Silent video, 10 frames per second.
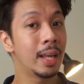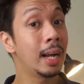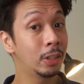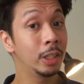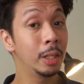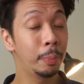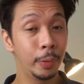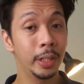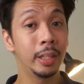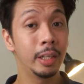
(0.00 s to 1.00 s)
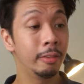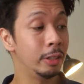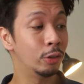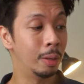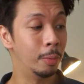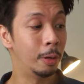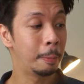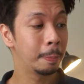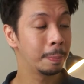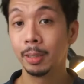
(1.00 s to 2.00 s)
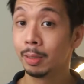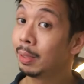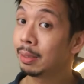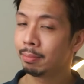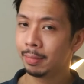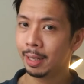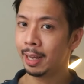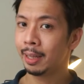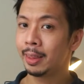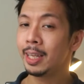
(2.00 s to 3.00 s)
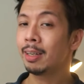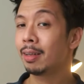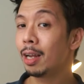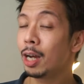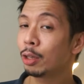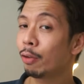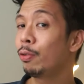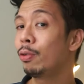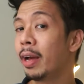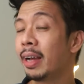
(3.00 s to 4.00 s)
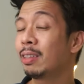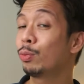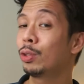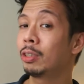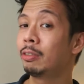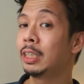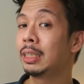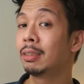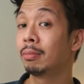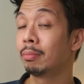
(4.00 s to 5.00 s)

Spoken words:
actually pretty reasonable. But I think a lot of you guys would agree